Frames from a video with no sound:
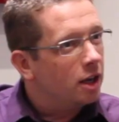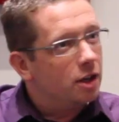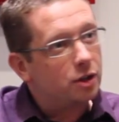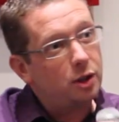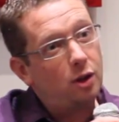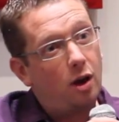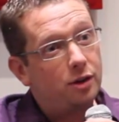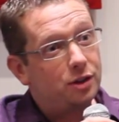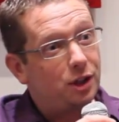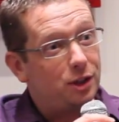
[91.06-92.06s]
So you
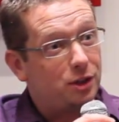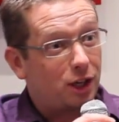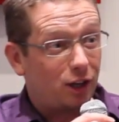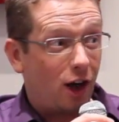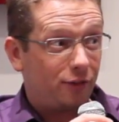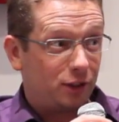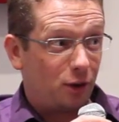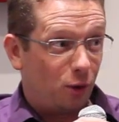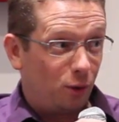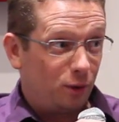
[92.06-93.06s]
launched, you said a lofty
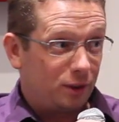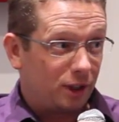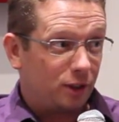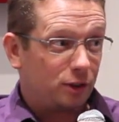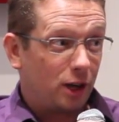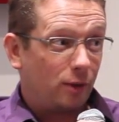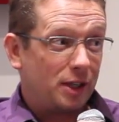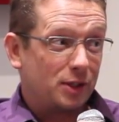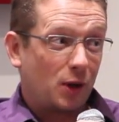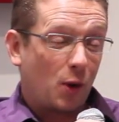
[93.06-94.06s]
goal. You're going to try and
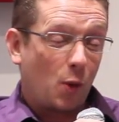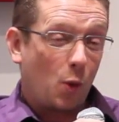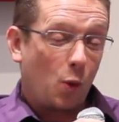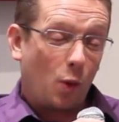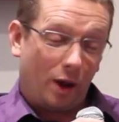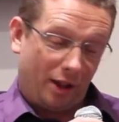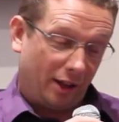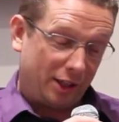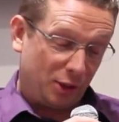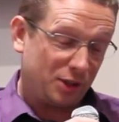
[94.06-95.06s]
raise, well,
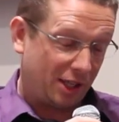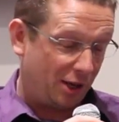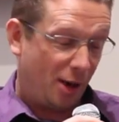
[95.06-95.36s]
I'll let you say the